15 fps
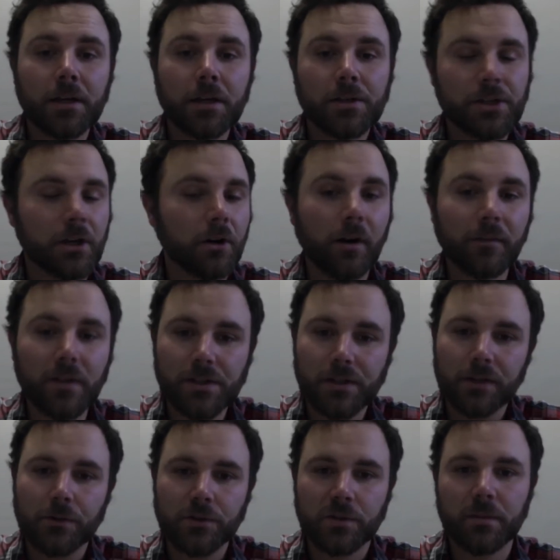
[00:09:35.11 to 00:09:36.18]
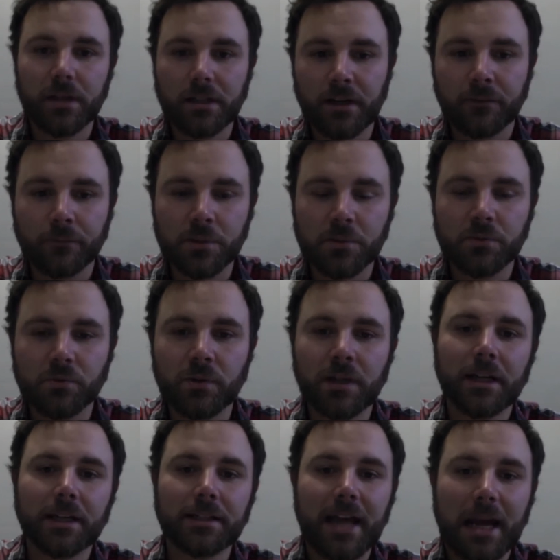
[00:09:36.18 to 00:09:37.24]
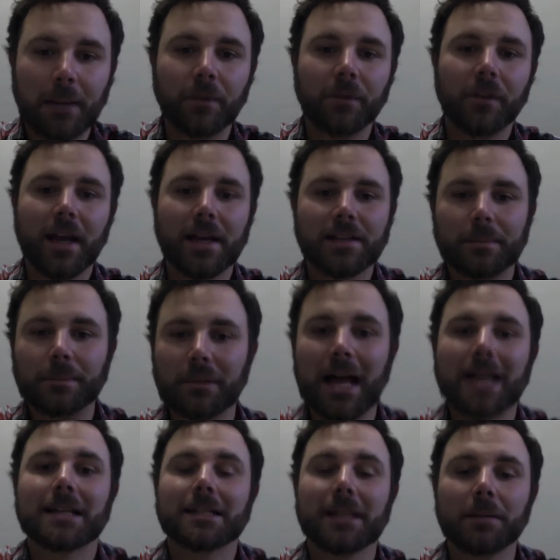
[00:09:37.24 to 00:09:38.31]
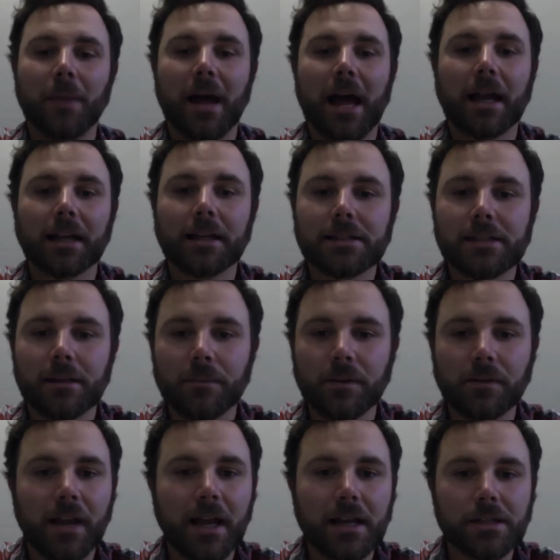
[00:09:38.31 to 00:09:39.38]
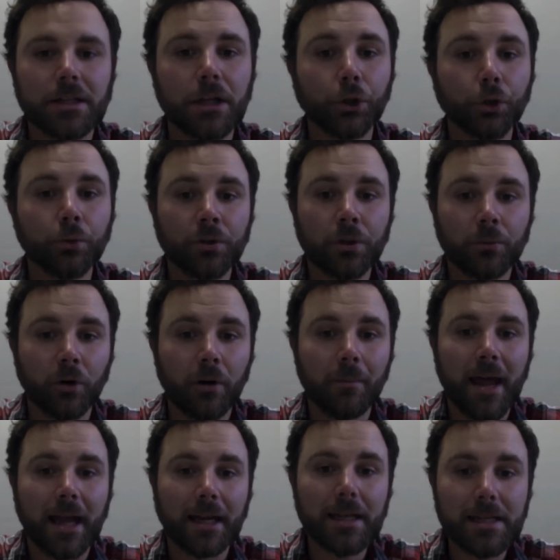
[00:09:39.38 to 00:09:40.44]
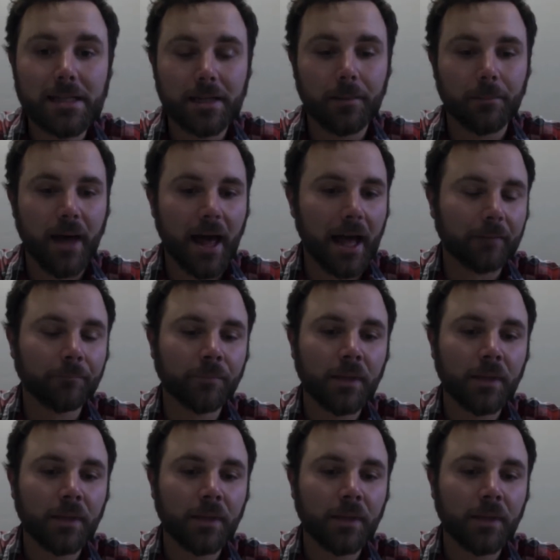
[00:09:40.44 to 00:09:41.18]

So obviously there's a big difference between a tablet that has a plastic back and something that has an aluminum or a magnesium back.